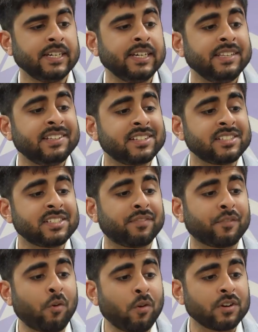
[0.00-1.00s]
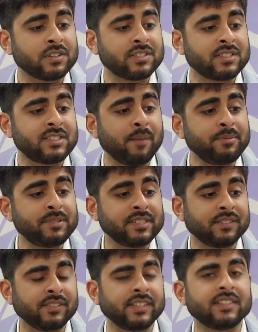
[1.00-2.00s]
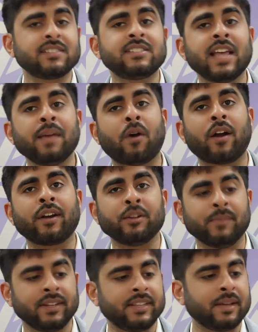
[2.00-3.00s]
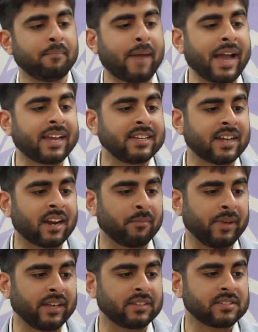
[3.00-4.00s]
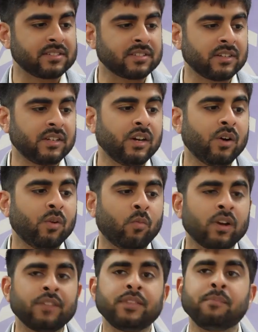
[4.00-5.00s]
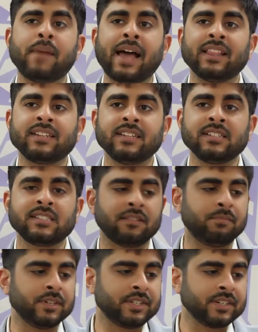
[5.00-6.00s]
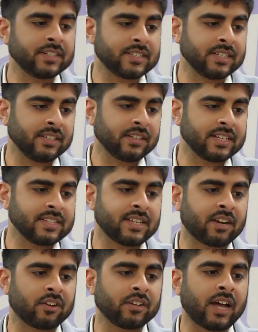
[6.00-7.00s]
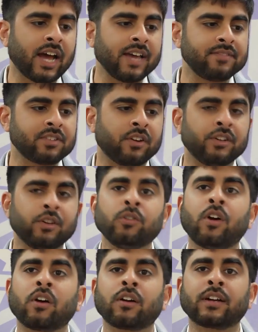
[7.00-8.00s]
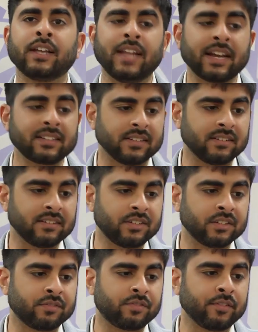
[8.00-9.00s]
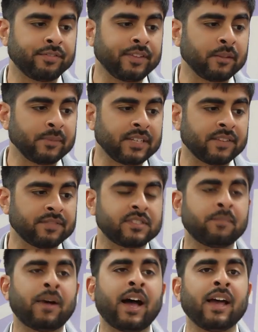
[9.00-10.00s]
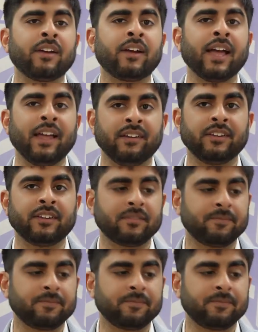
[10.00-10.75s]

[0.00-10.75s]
This is, of course, substantively the same argument that MacIntyre makes. One of the maladies of modernity is that our lives are no longer connected to the fulfillment of some higher end